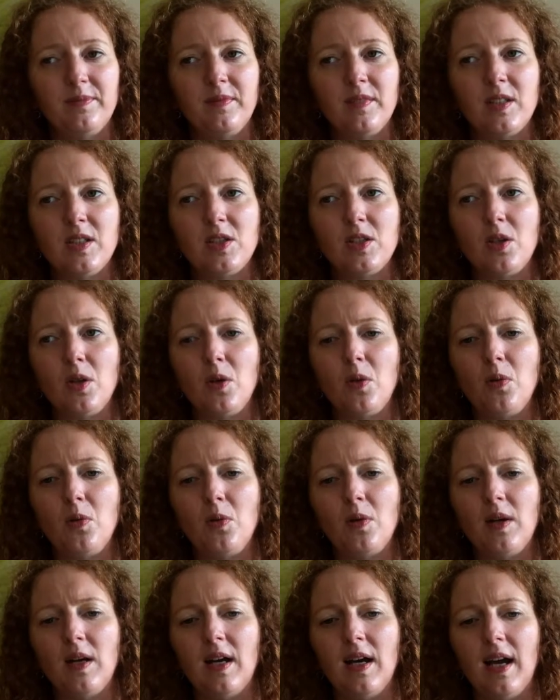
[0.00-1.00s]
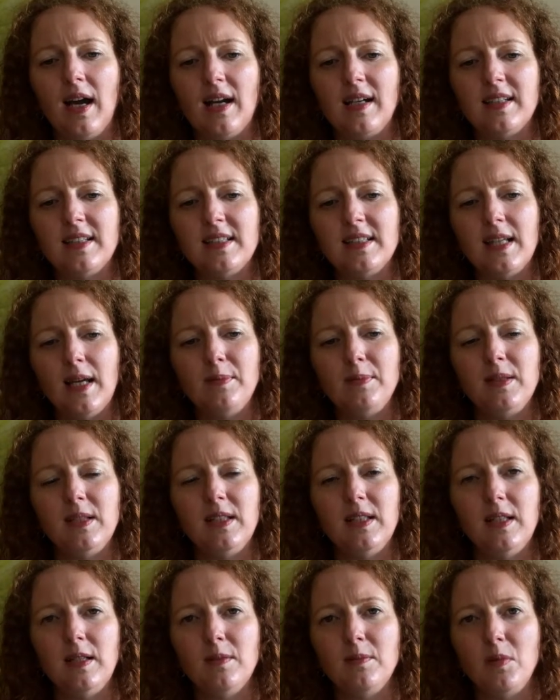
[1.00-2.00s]
So
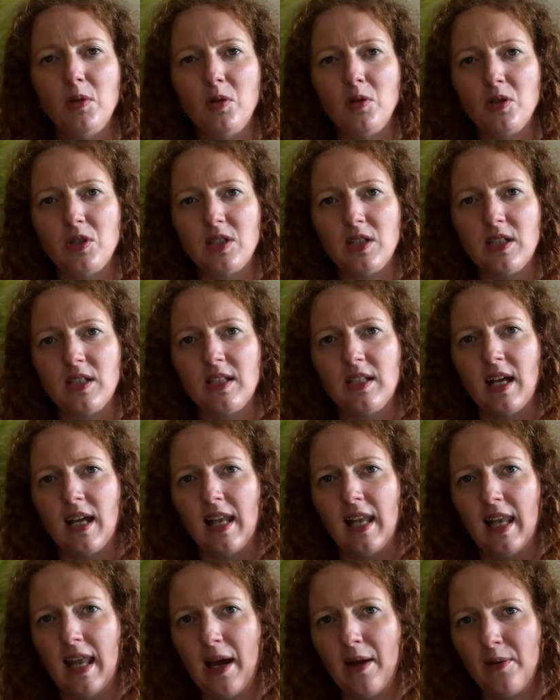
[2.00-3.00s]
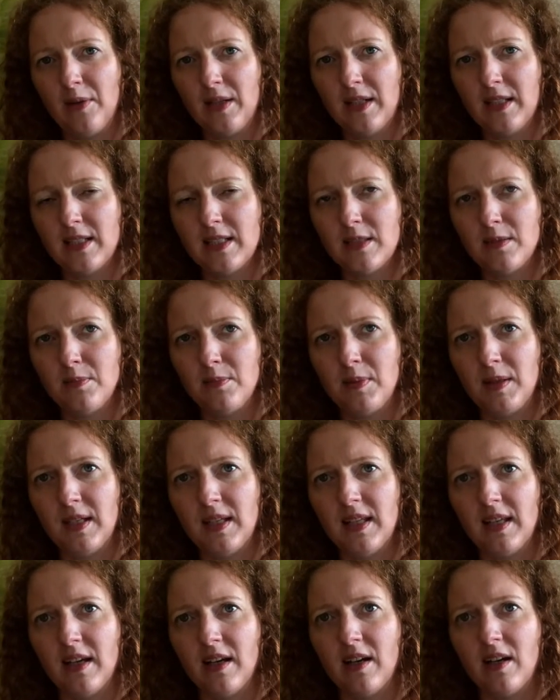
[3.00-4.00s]
accepting the emotion, allowing it to be
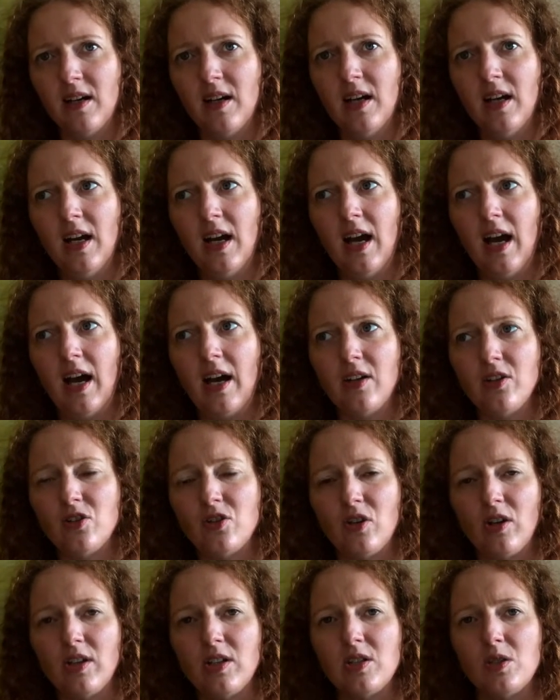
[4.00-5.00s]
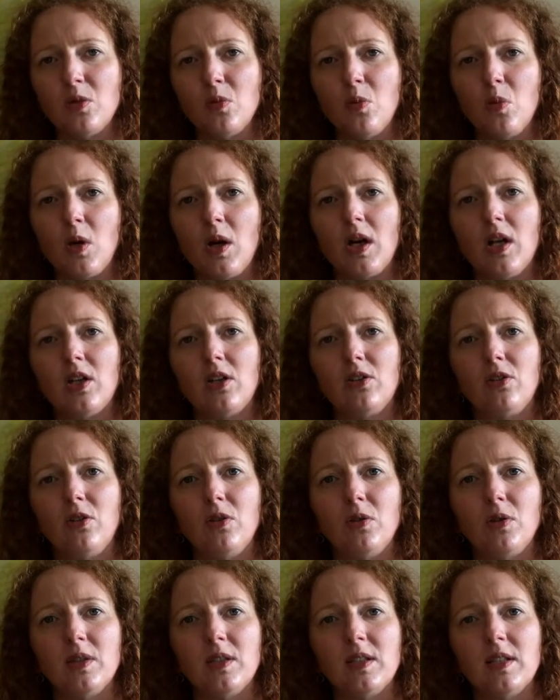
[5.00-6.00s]
there and trying to work
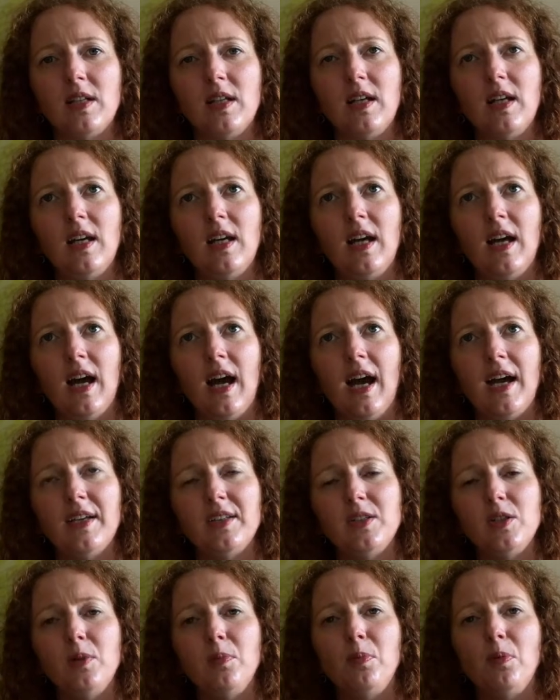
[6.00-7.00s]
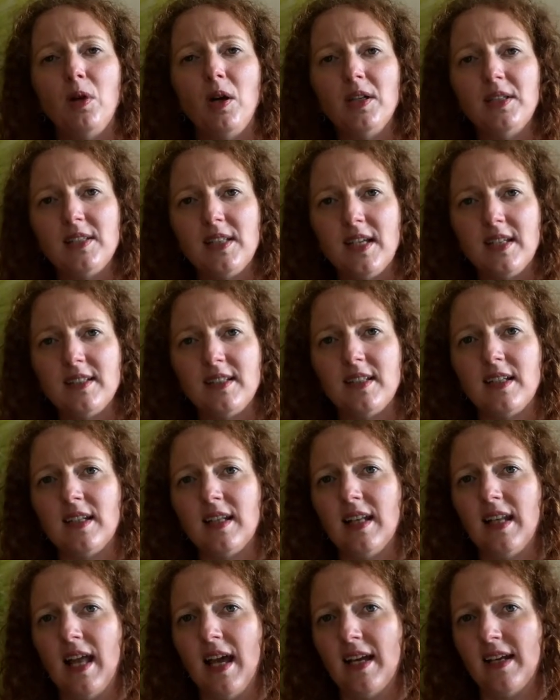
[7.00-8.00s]
through it as you process it
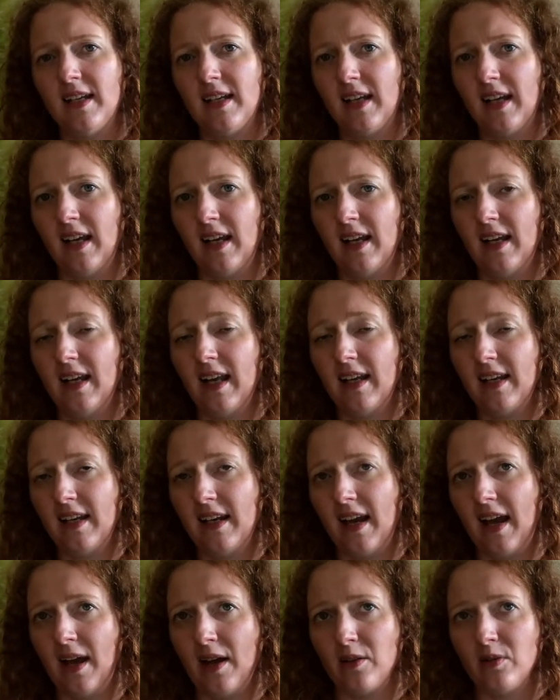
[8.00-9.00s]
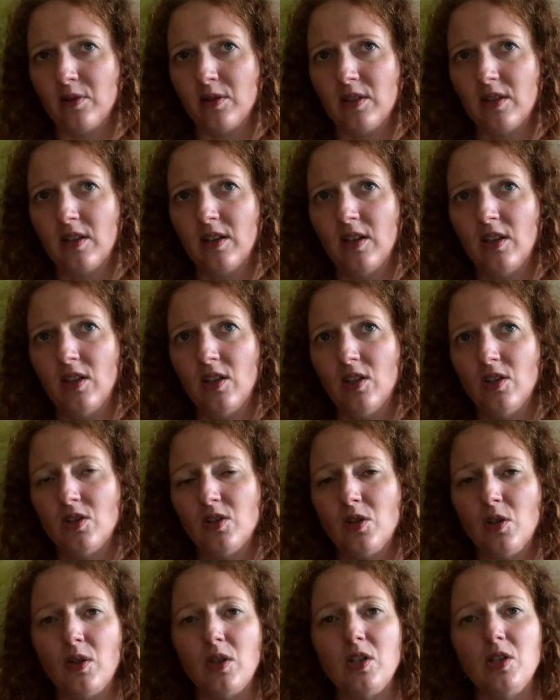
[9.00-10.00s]
and let it out
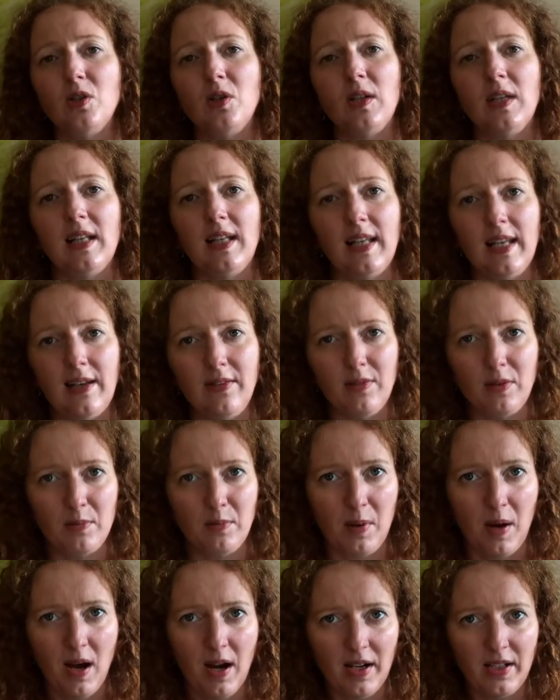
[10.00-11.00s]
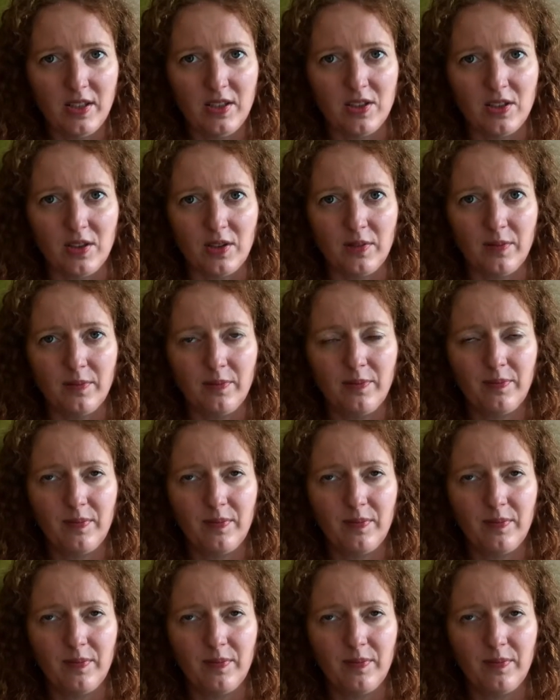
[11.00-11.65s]
so that you can leave it behind you.